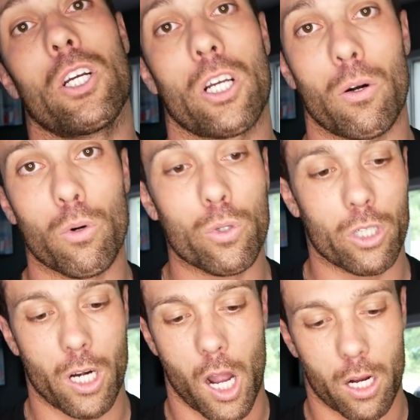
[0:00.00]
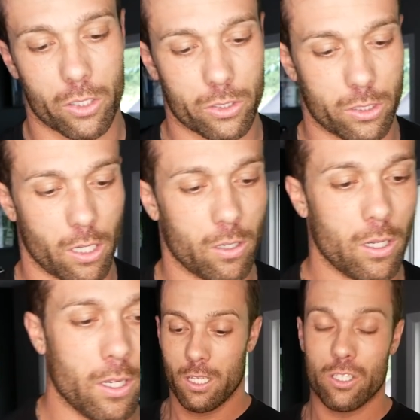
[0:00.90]
you're gonna ruin your goggles. So
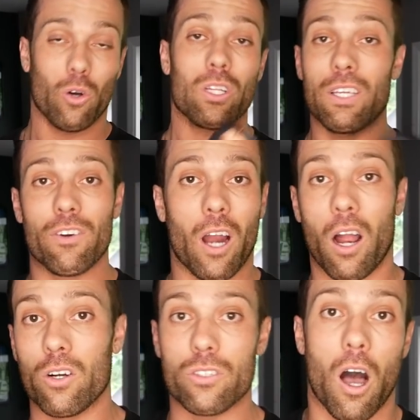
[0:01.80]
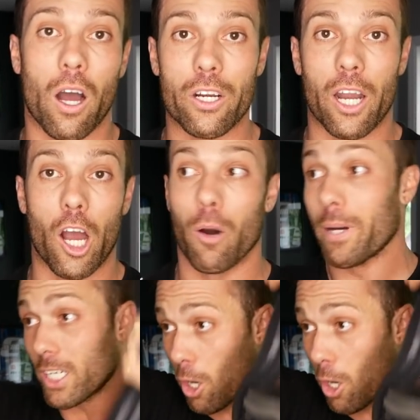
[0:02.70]
don't leave your goggles on your helmet and